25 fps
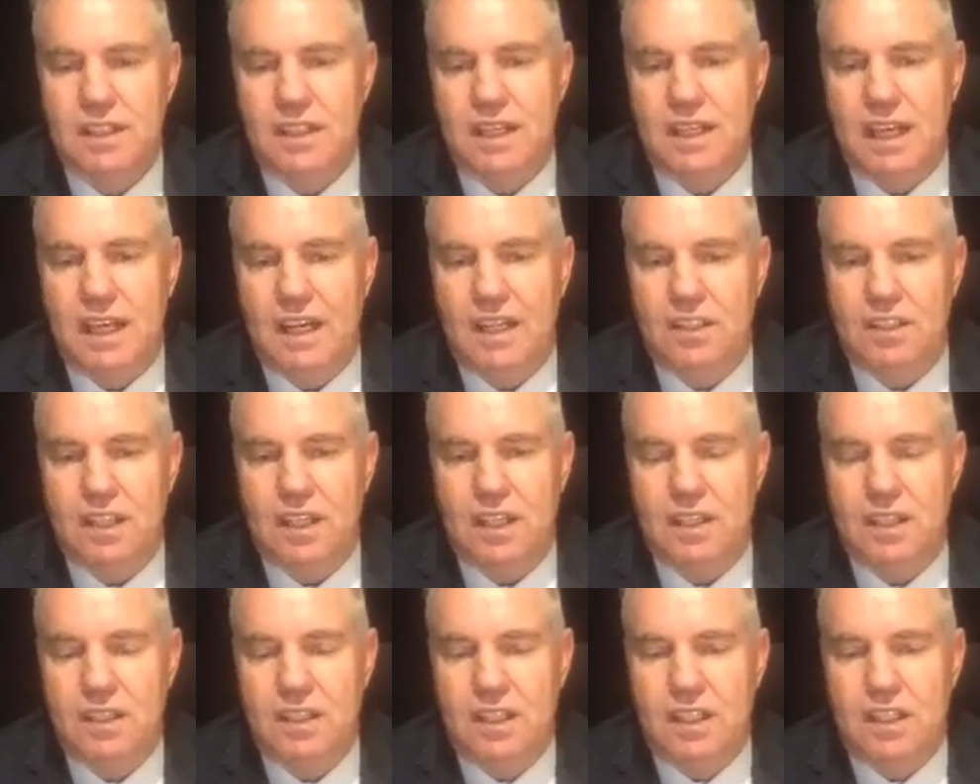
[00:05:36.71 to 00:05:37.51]
And
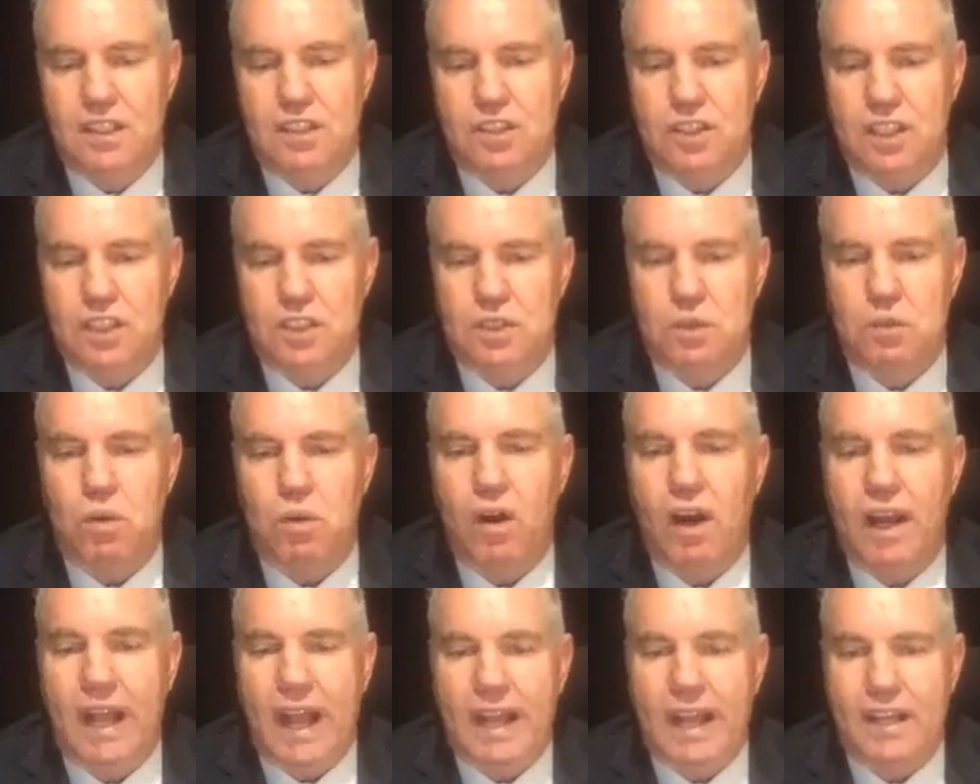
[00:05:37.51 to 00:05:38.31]
she's
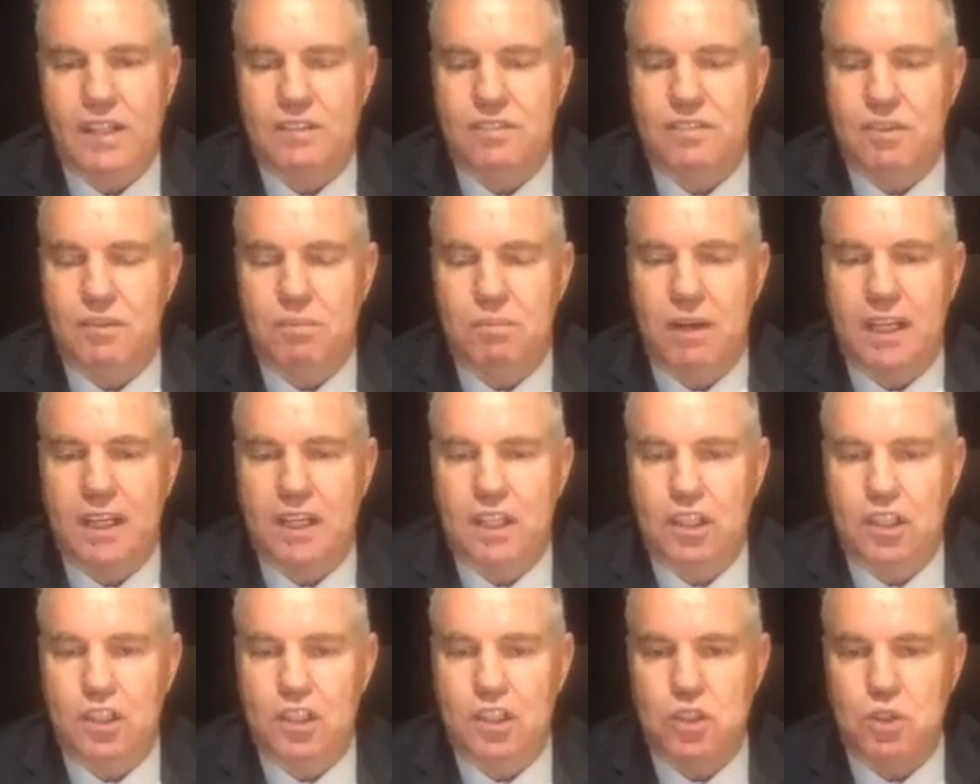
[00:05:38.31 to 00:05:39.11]
quite active in
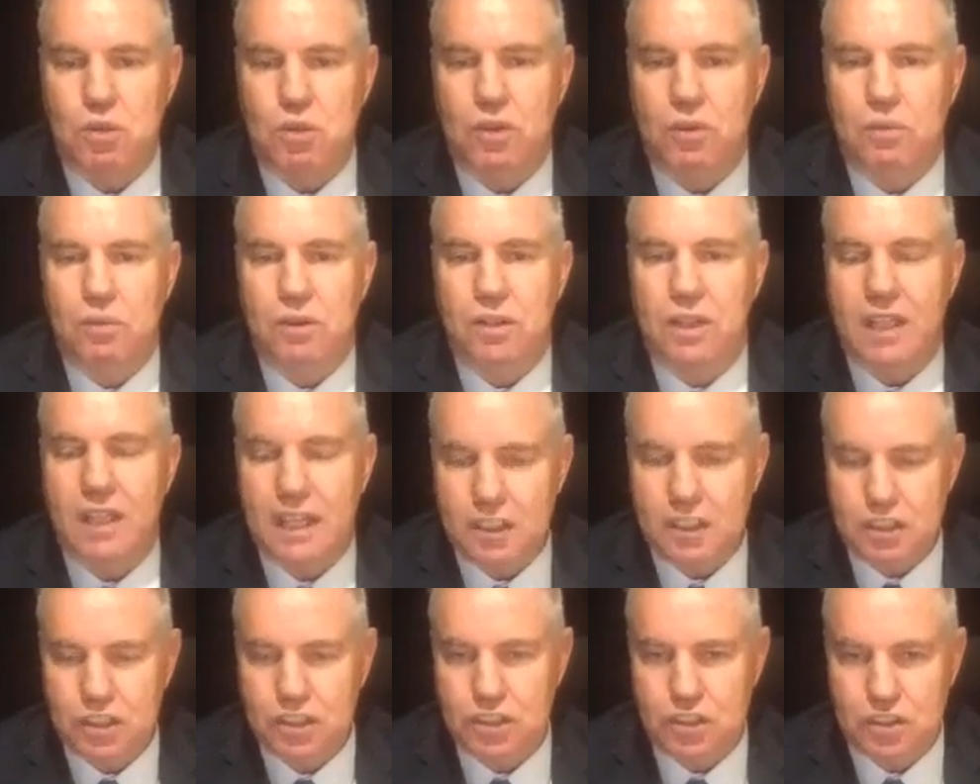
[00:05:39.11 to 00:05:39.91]
making sure the
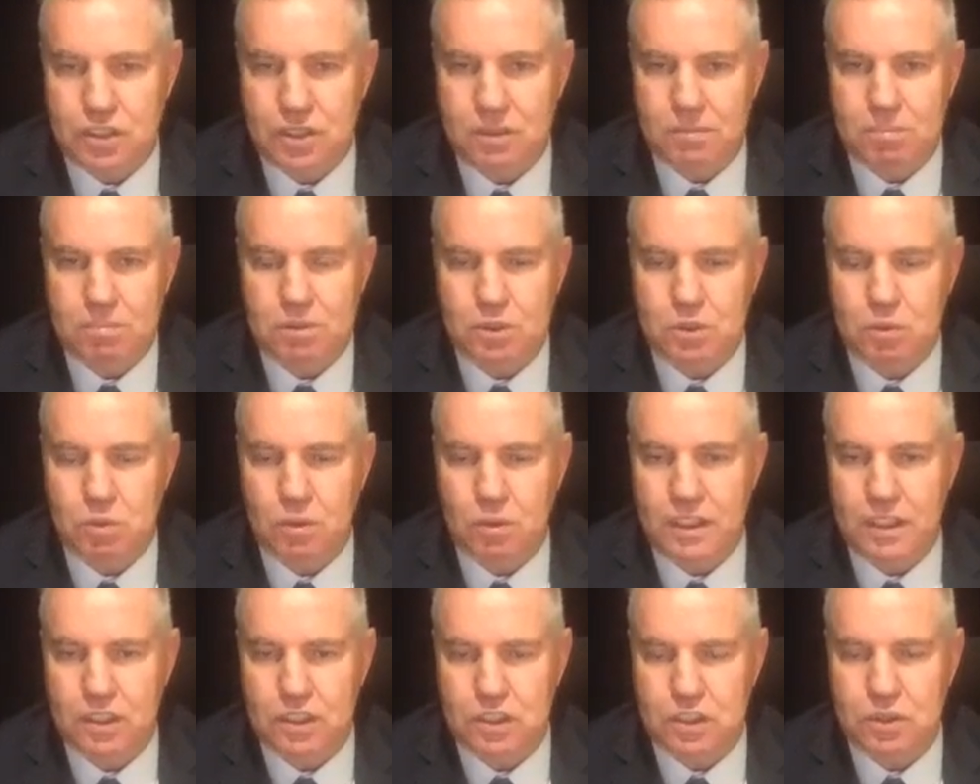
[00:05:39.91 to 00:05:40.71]
relationship
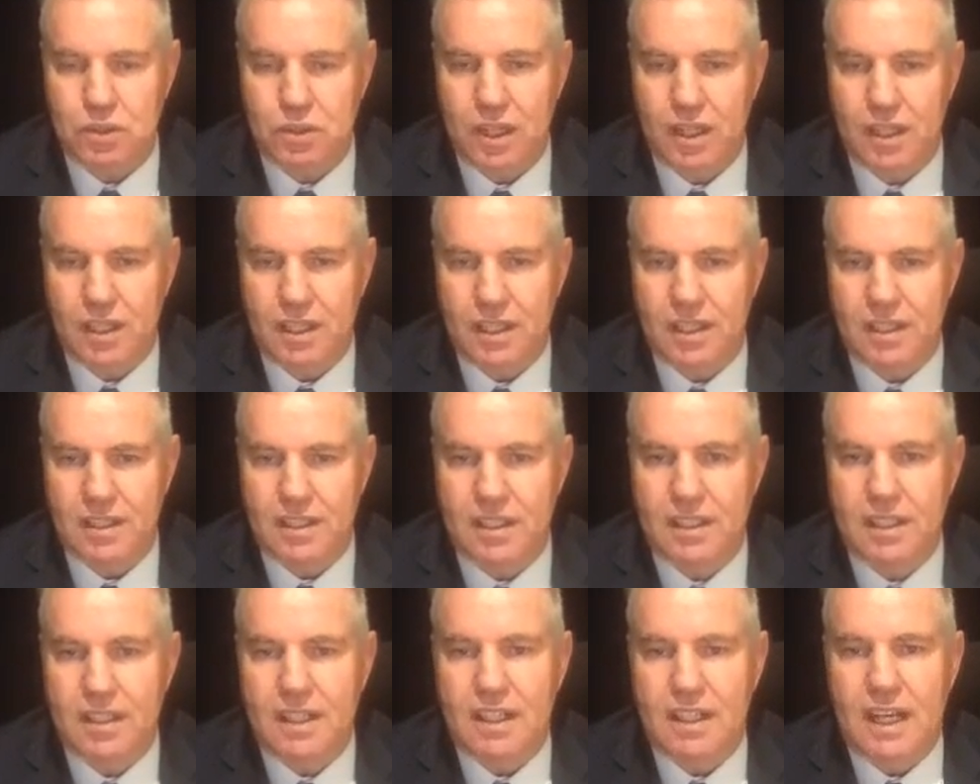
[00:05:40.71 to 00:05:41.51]
between Australia
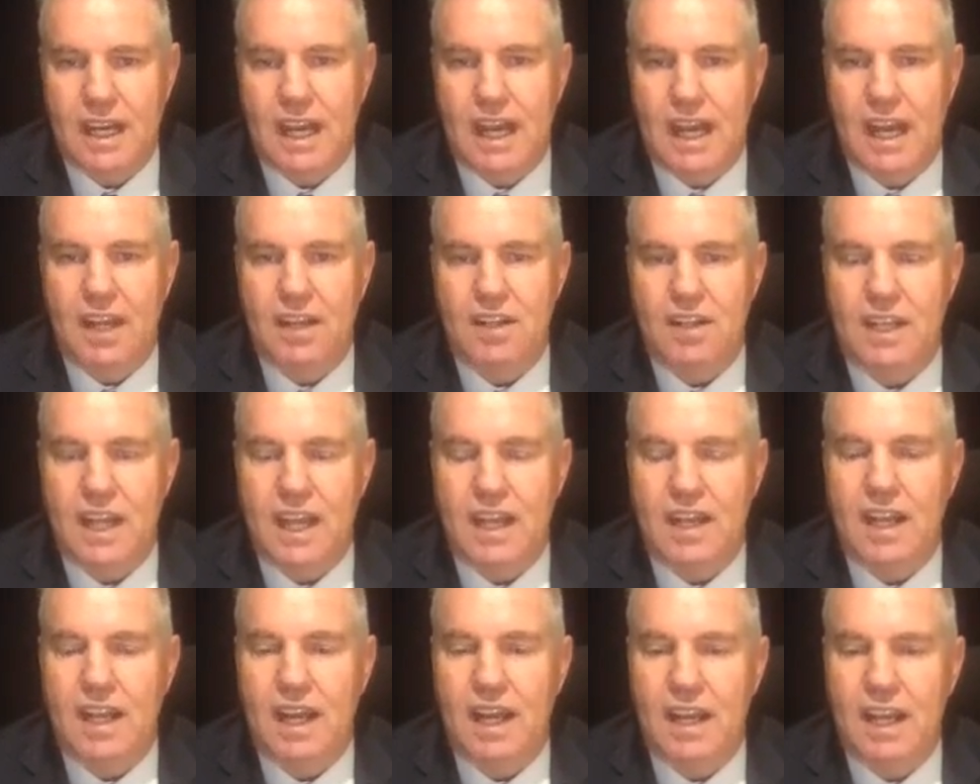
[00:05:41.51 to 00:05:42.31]
and
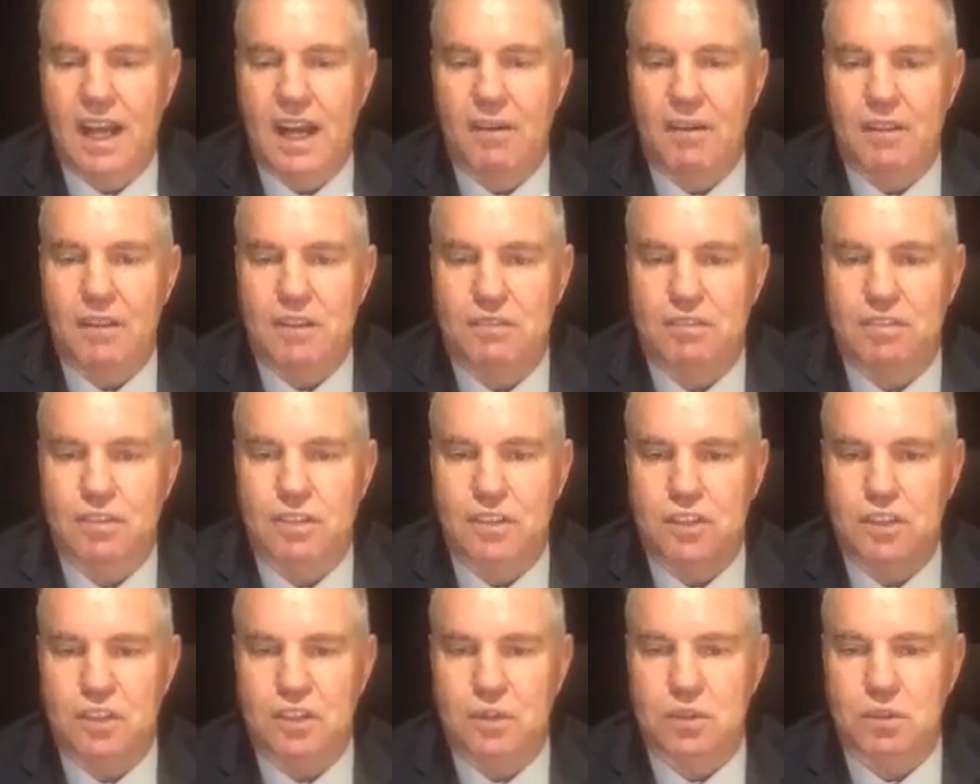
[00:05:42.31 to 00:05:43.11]
NAR is very
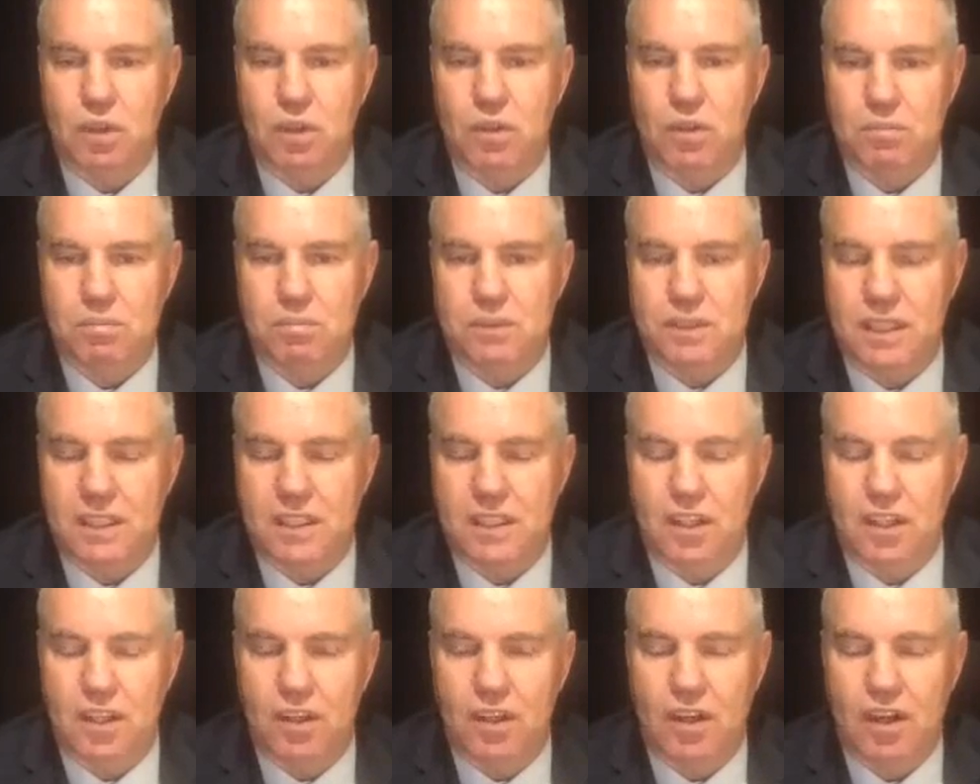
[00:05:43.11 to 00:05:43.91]
strong,
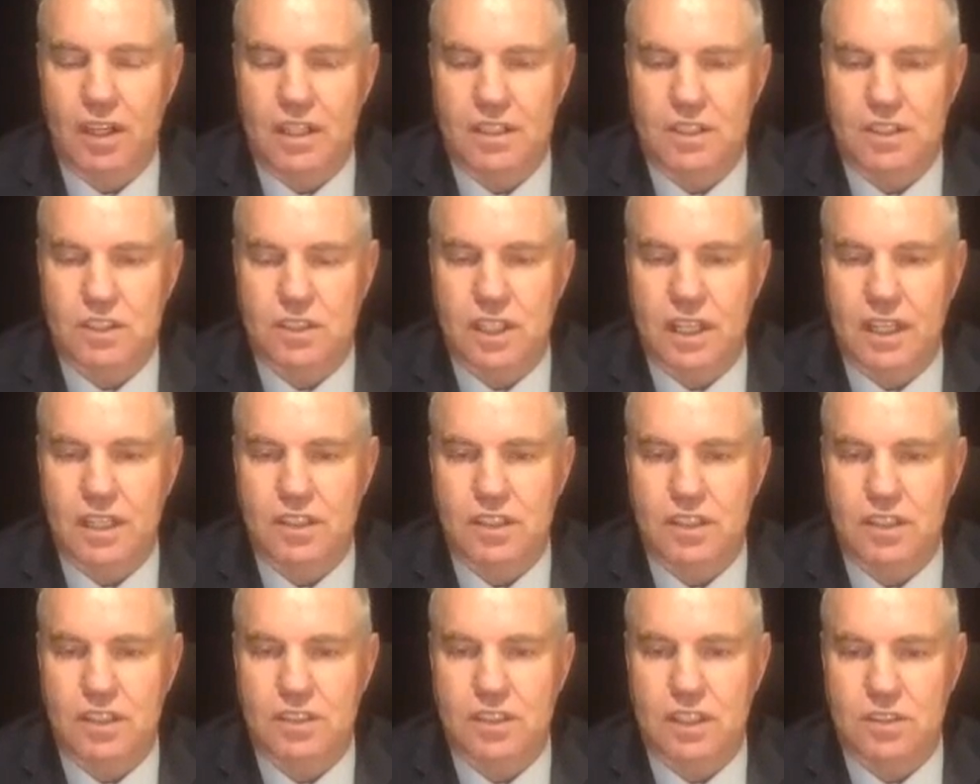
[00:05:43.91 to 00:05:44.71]
particularly in the United
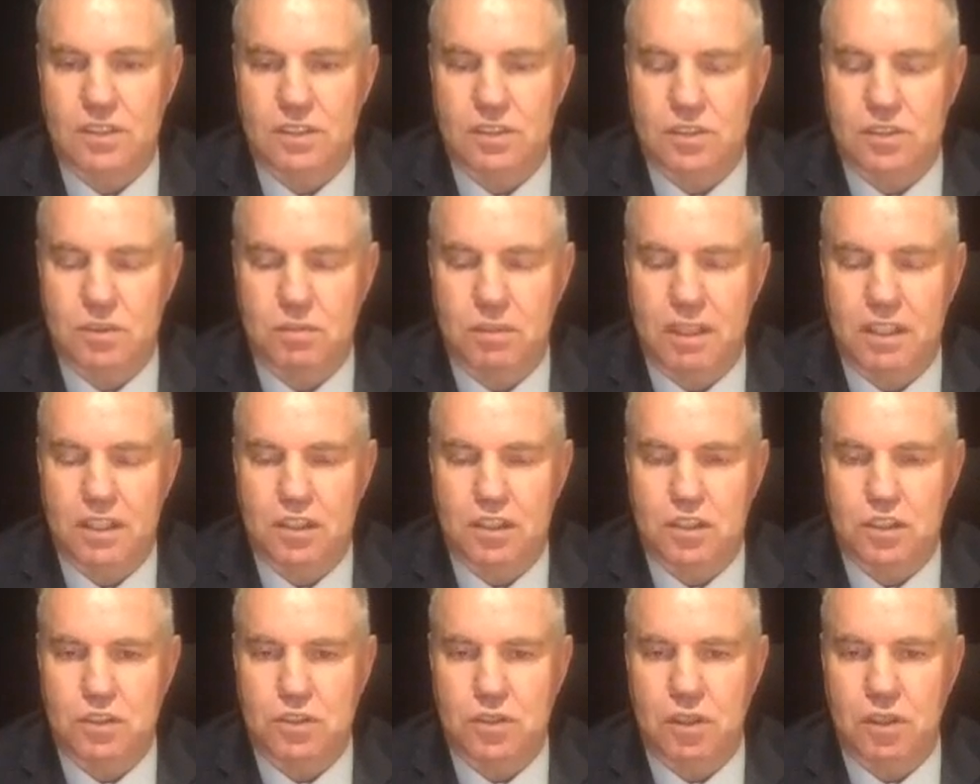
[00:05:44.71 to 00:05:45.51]
States. Does a
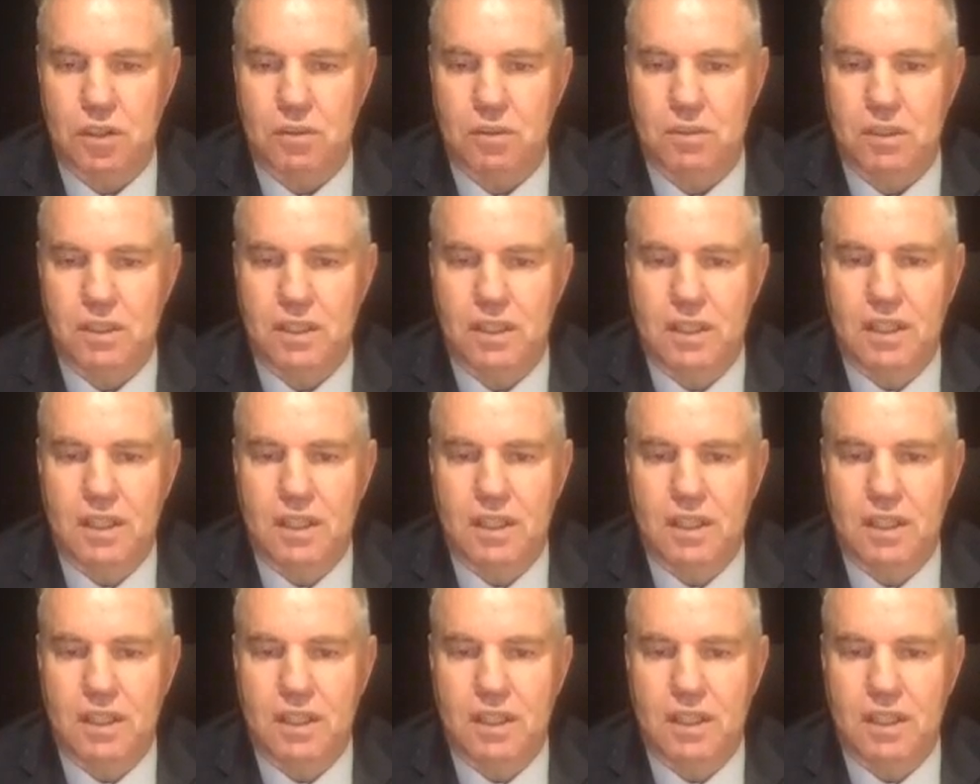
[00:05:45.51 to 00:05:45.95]
tremendous job.